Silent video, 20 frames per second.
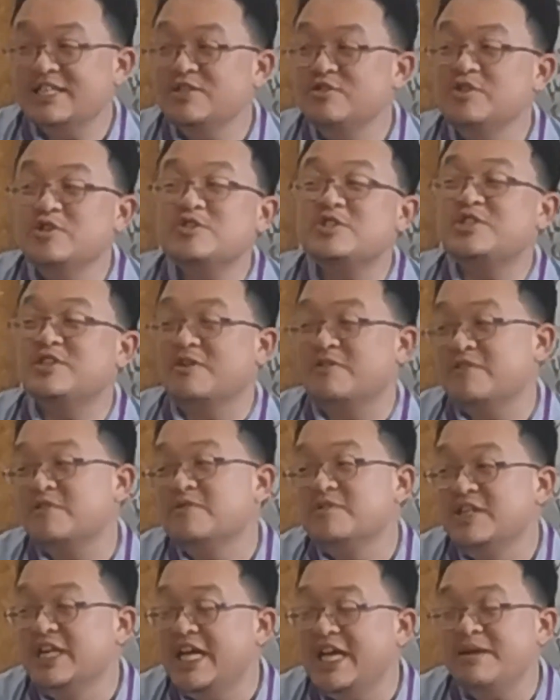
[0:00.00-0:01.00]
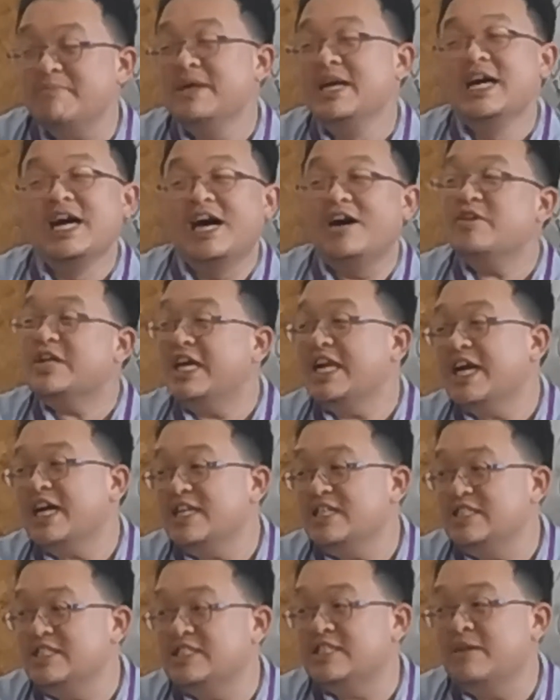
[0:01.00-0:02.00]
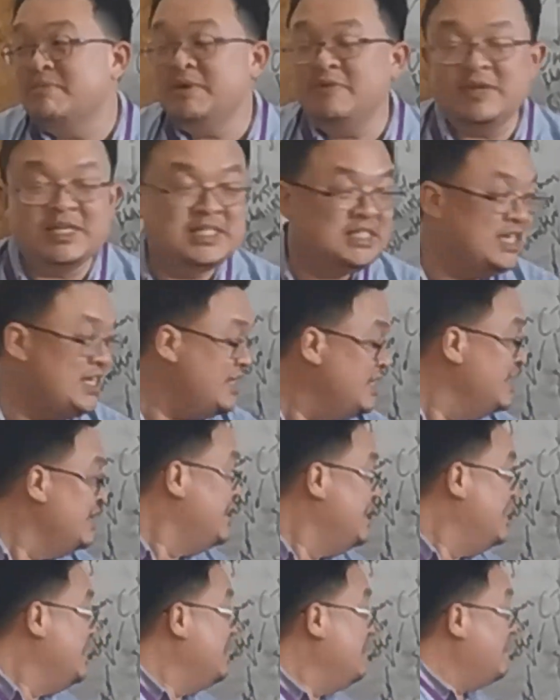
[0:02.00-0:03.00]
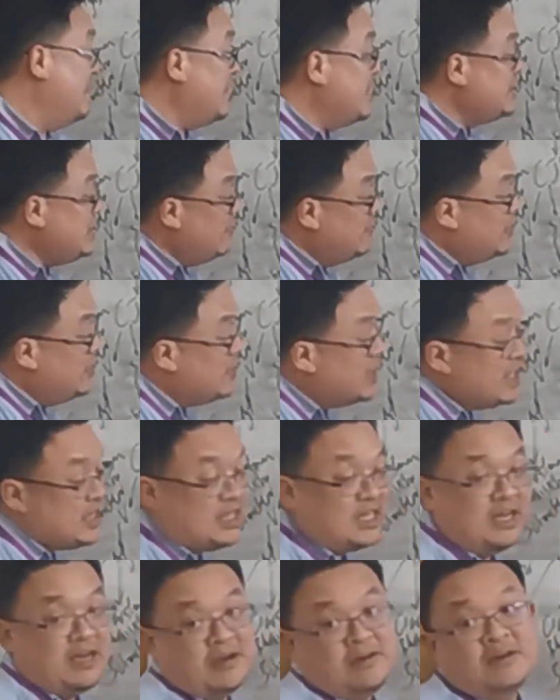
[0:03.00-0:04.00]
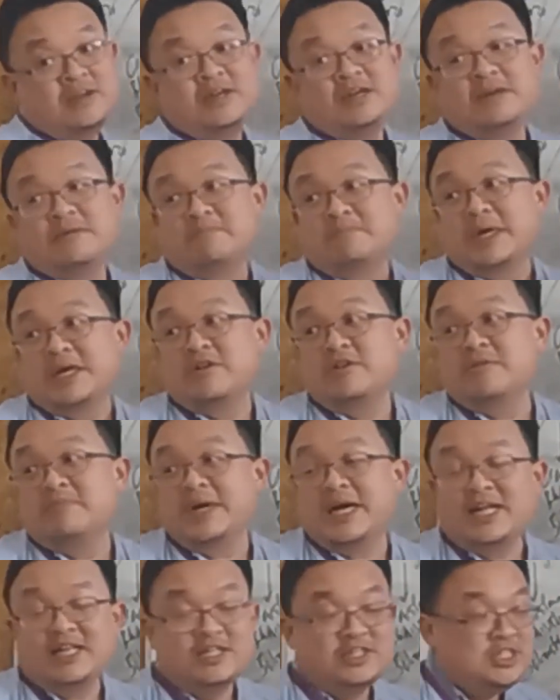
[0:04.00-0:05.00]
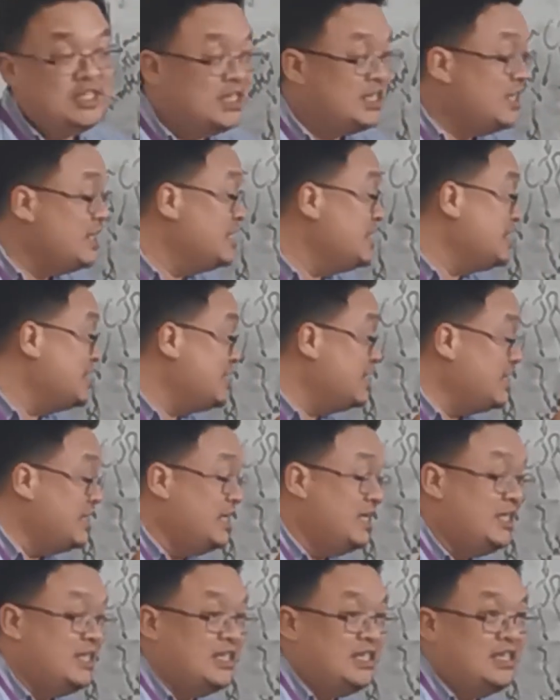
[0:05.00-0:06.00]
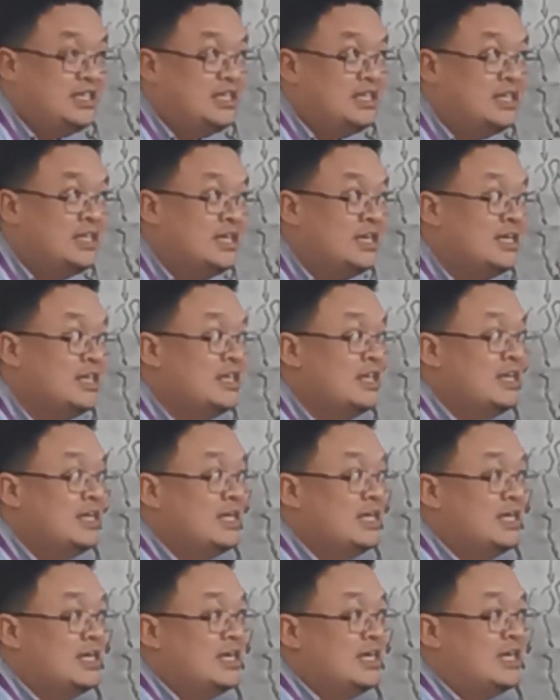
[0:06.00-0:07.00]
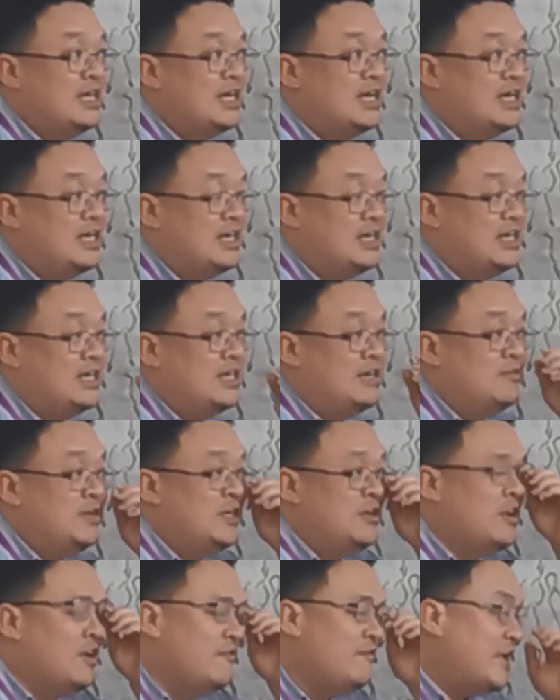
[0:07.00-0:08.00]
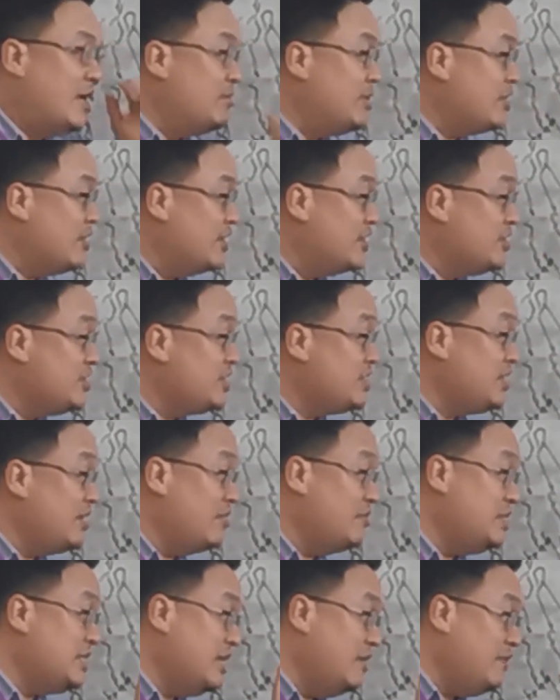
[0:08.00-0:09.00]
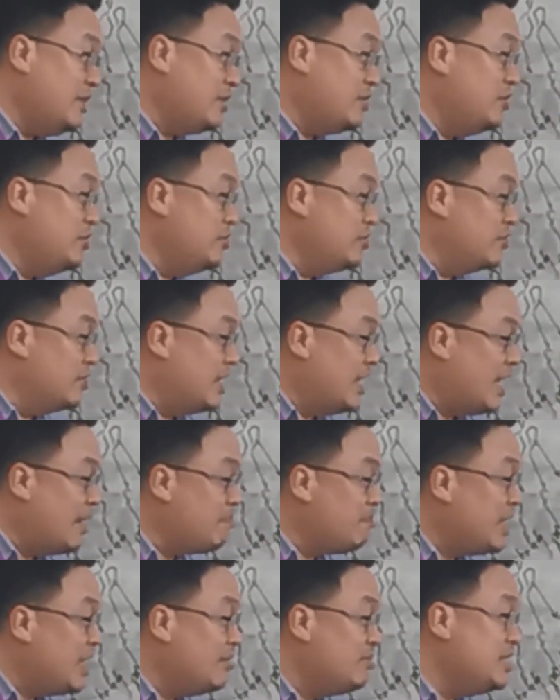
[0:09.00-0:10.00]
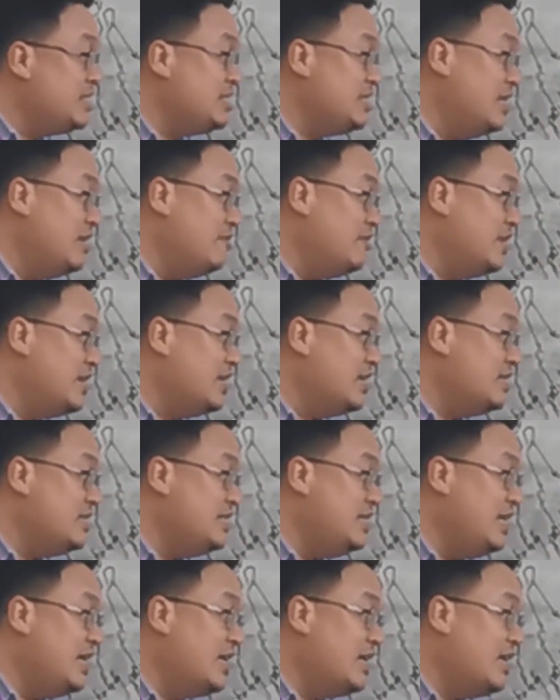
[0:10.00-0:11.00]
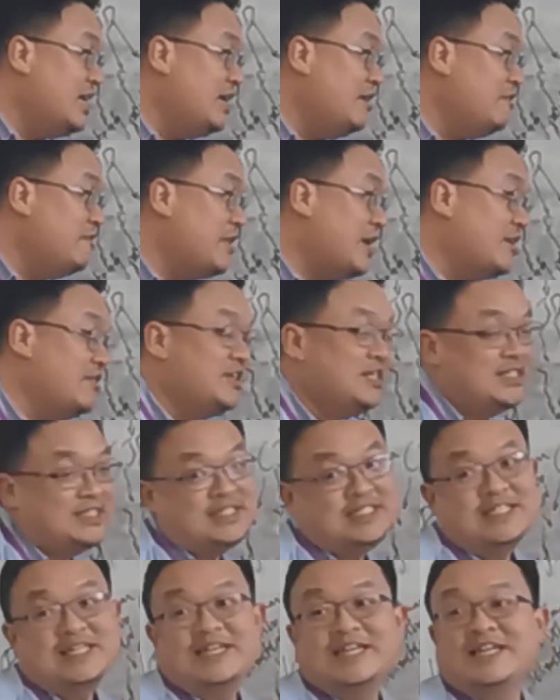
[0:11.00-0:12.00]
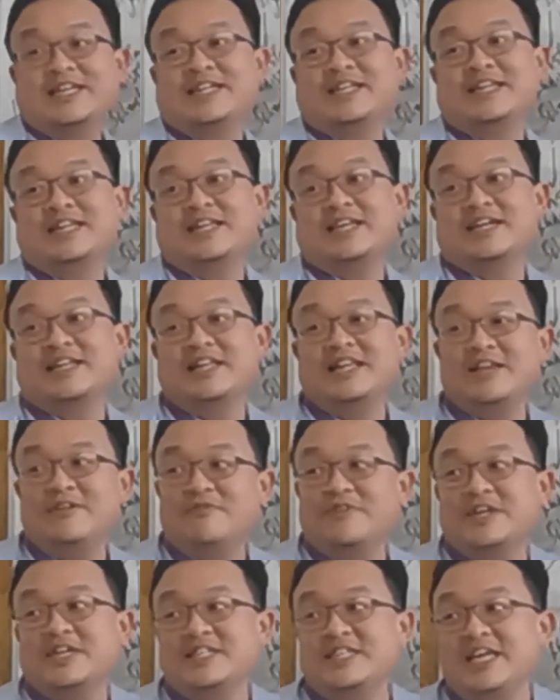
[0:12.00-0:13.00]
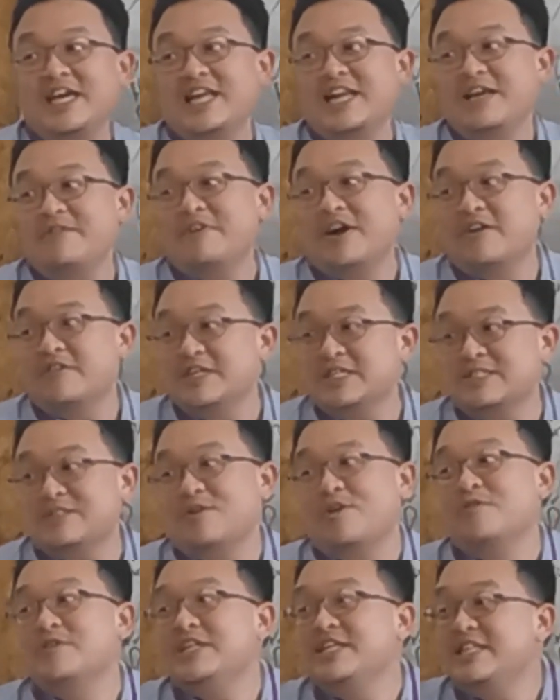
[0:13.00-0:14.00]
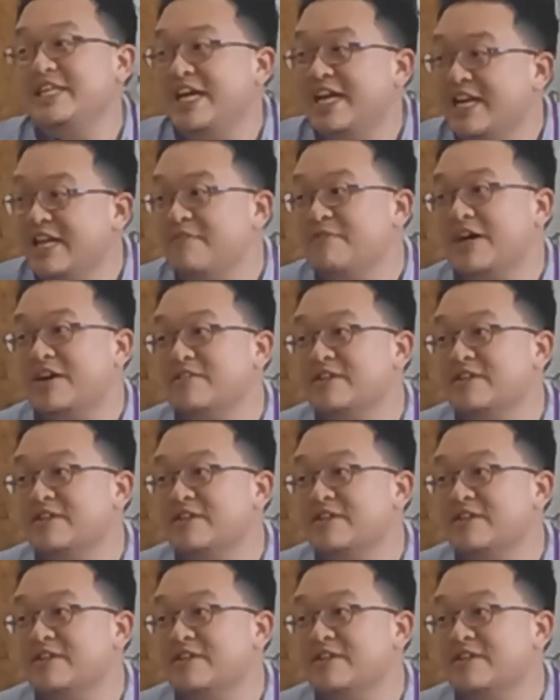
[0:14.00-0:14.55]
you use your name. How can I determine what is it? Whereas if you look at the microbiologists, the what you call pharmacologists, they always give a clue. Hepa means liver DNA virus. The liver DNA virus, the only DNA